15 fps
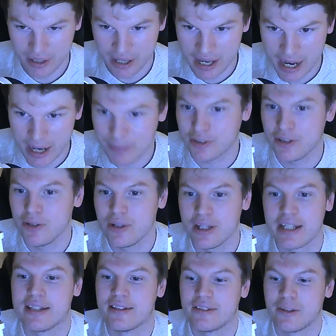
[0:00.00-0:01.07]

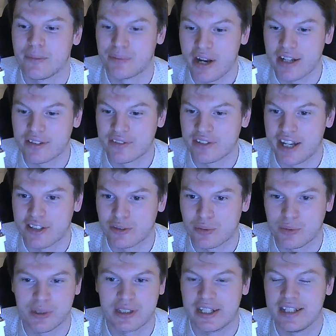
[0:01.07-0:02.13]
absolutely the price of cask
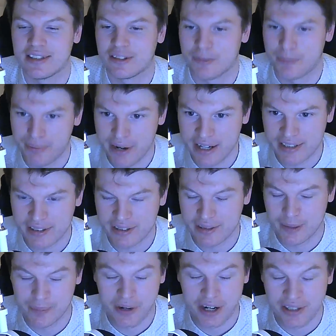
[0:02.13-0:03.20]
whiskies, the
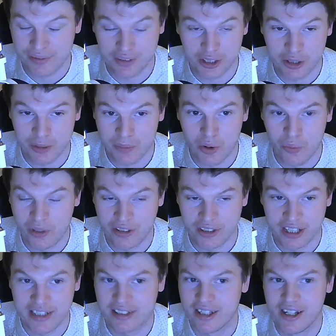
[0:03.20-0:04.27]
price of single malt
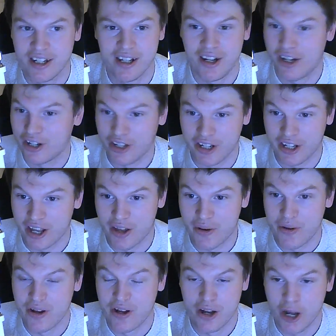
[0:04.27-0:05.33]
whiskies are going to go
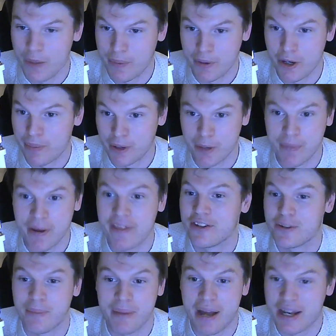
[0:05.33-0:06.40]
up and up and up, and the
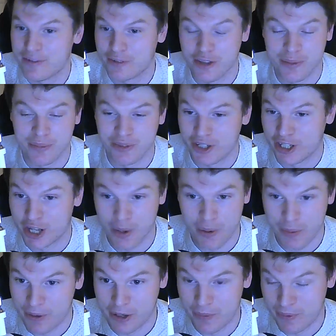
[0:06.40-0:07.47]
demand for them is going to go
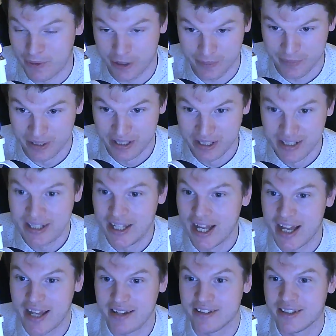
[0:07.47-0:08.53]
up and up and up.
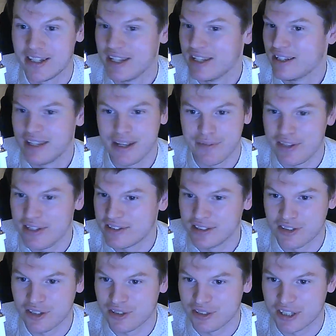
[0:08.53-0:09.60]
And if this is
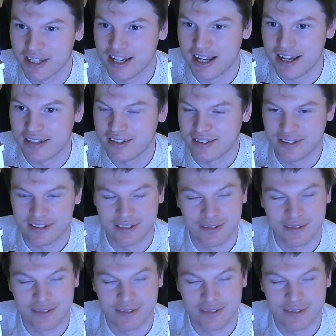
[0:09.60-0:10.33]
just in the last